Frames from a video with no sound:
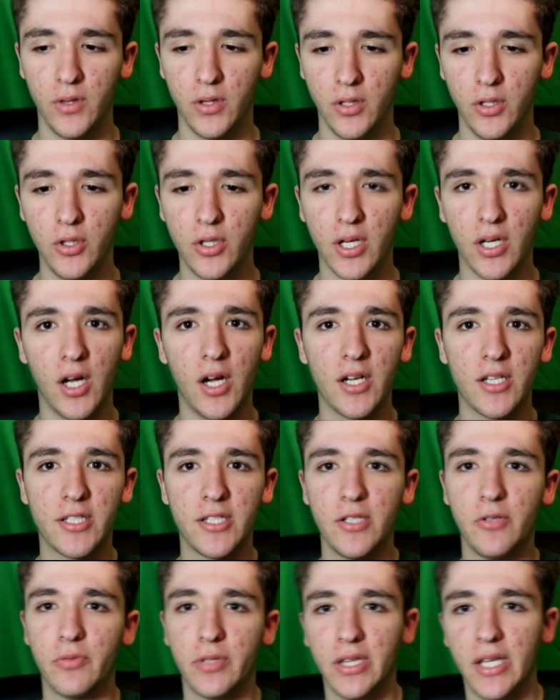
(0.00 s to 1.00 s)
you can
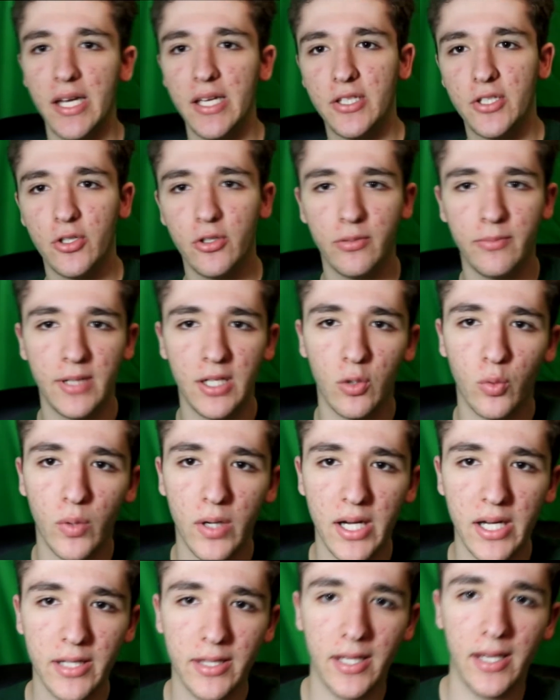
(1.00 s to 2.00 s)
honestly relate to him in a
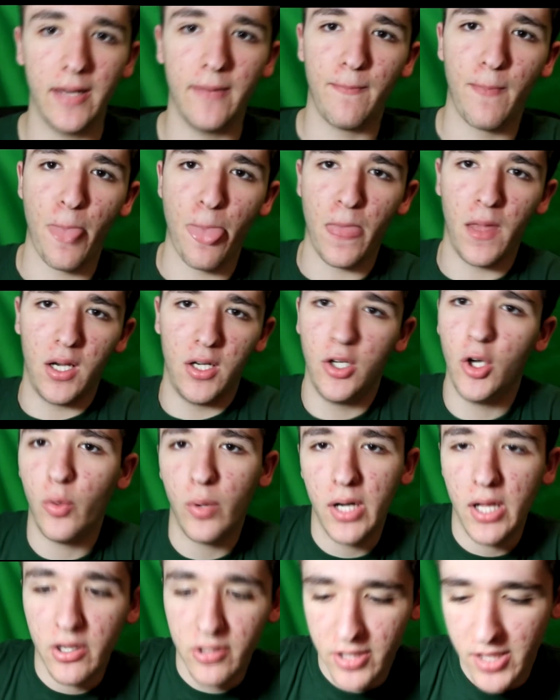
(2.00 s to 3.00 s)
way that no
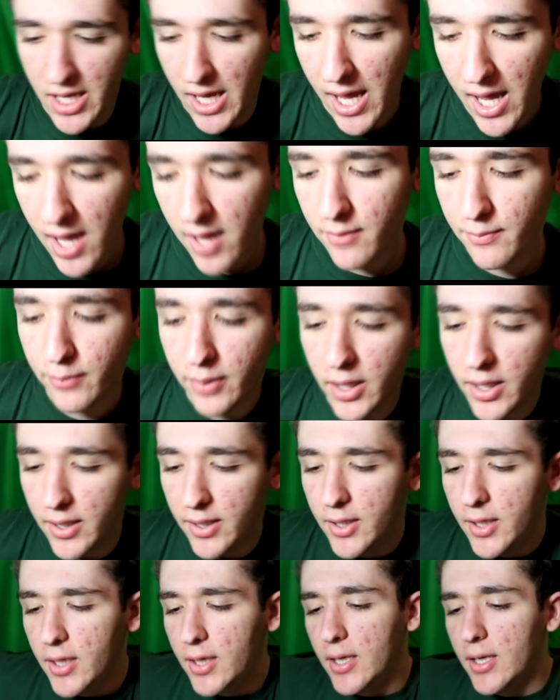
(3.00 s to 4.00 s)
one else can,
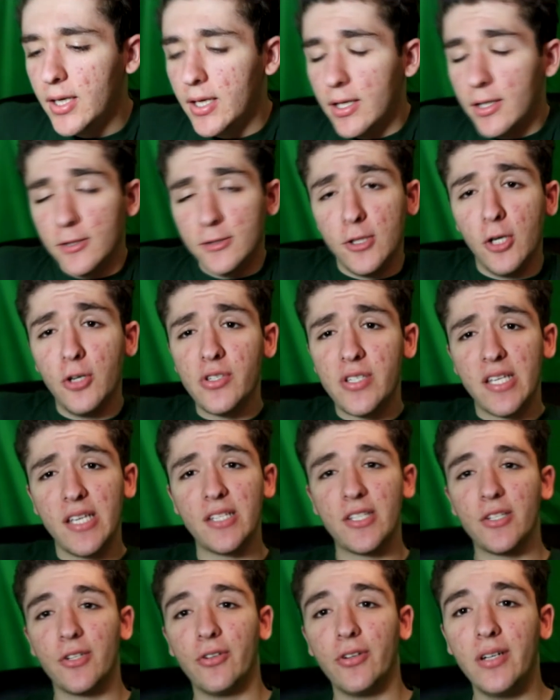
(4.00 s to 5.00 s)
but Los
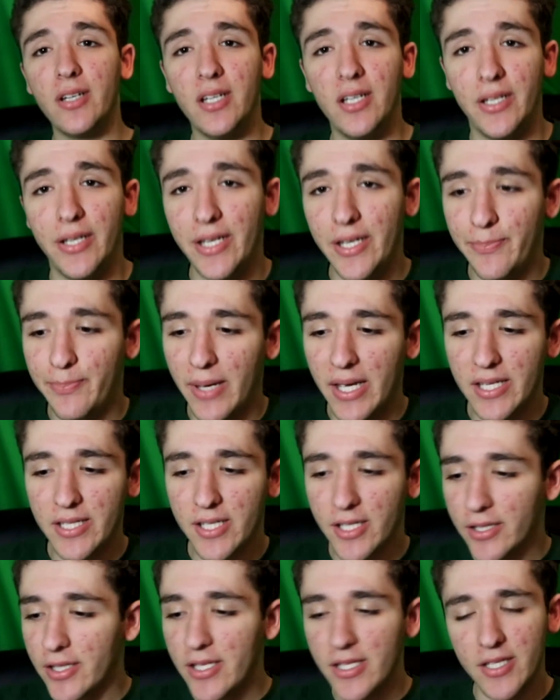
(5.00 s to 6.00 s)
disagreed. He
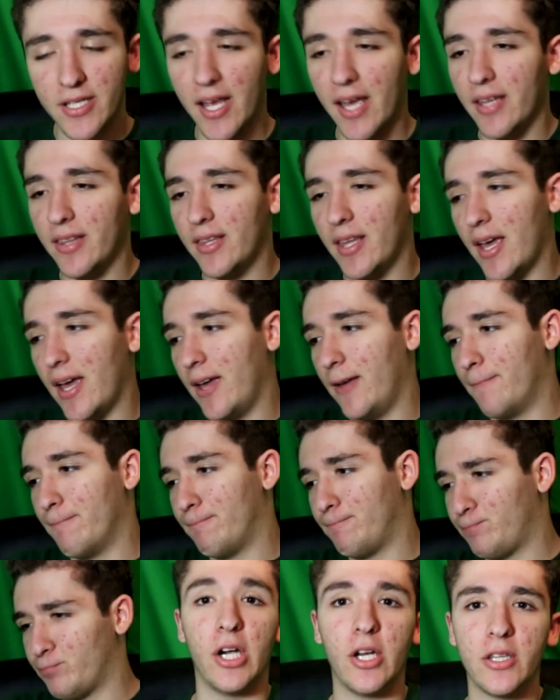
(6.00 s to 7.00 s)
basically said
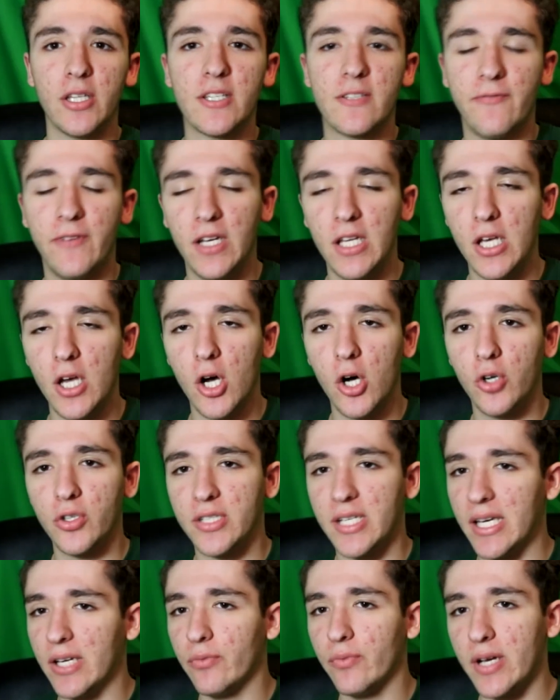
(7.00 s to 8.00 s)
that share this video
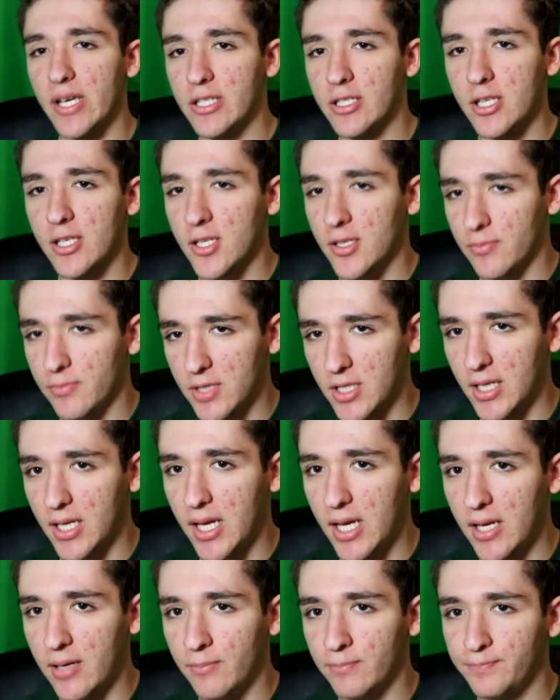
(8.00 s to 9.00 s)
to end racism
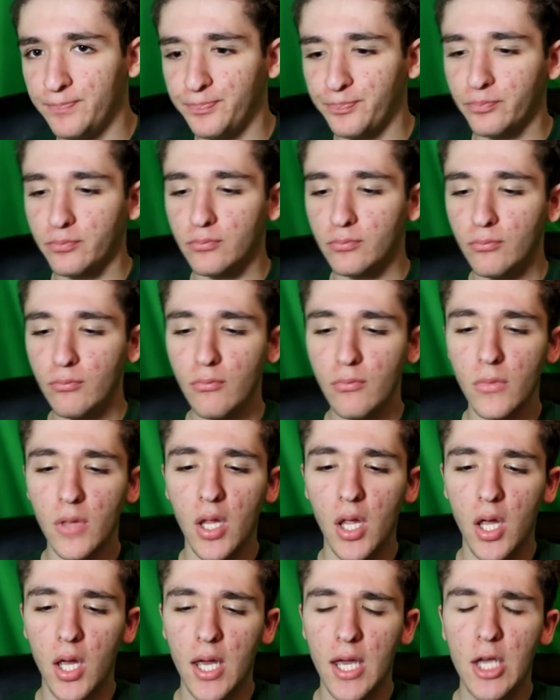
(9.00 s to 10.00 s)
today.
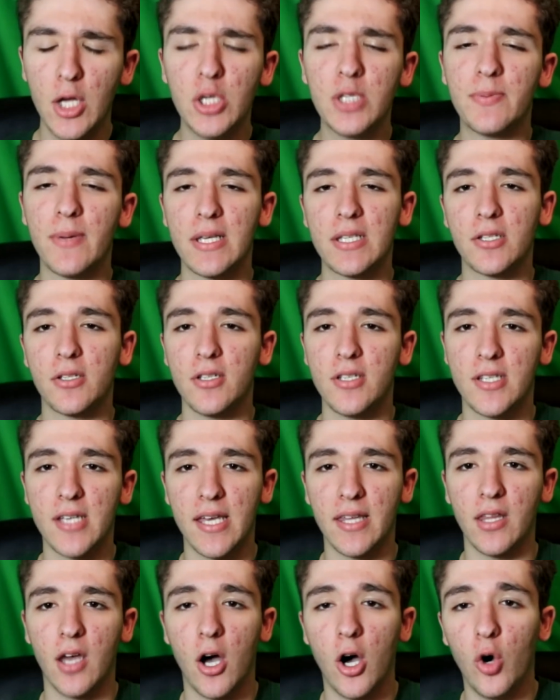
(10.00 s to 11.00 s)
He was basically
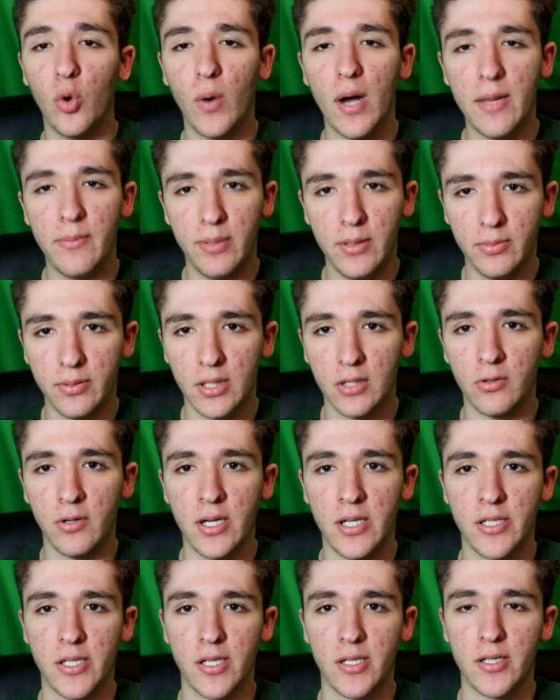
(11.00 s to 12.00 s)
saying that all white people are
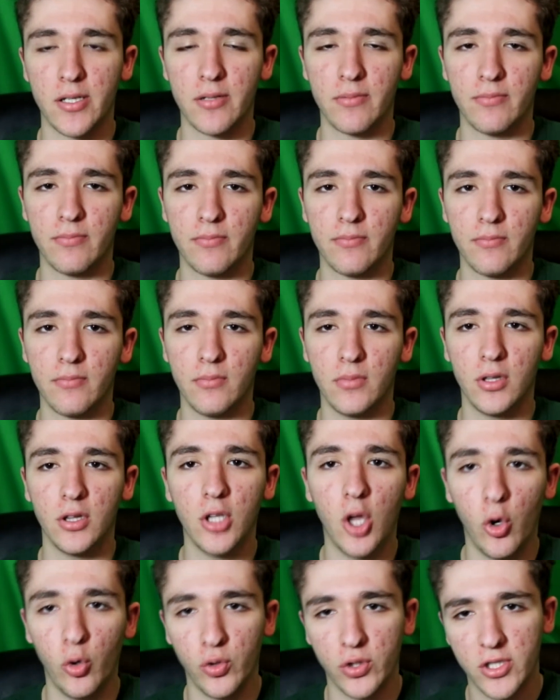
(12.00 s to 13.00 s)
racist.
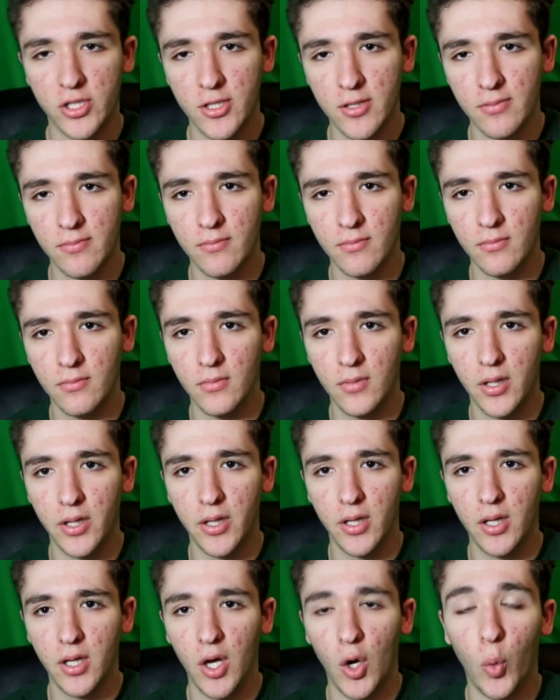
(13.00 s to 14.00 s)
Los.
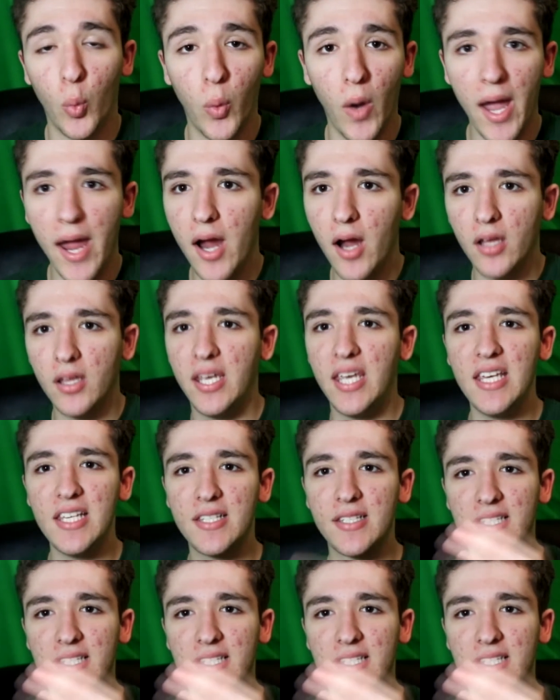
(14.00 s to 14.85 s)
Where he's